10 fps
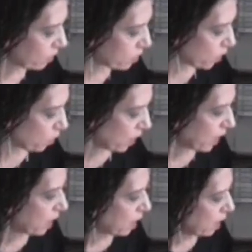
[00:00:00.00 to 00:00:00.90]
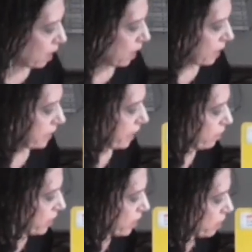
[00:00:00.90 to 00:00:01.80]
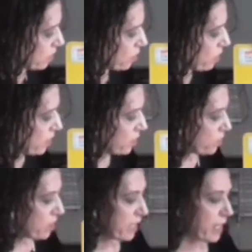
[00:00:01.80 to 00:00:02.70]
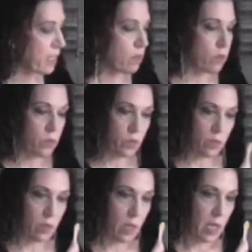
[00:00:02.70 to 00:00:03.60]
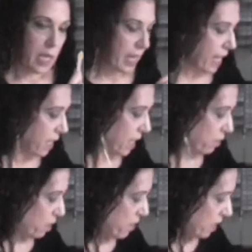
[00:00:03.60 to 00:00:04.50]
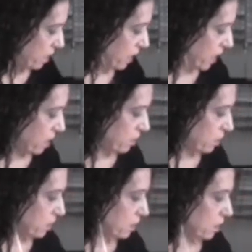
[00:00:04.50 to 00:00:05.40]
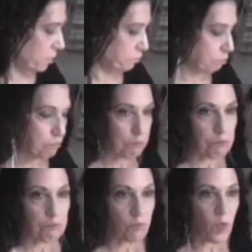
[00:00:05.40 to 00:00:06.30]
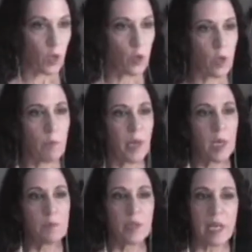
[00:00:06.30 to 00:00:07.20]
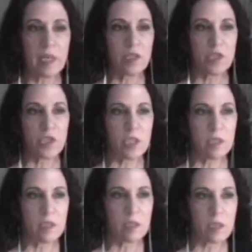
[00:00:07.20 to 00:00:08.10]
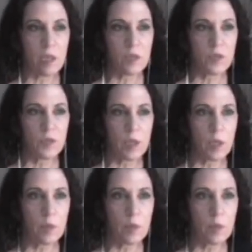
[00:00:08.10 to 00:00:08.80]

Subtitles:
So down here, so these are the candles, and how I made the candles is you can buy blank sheets of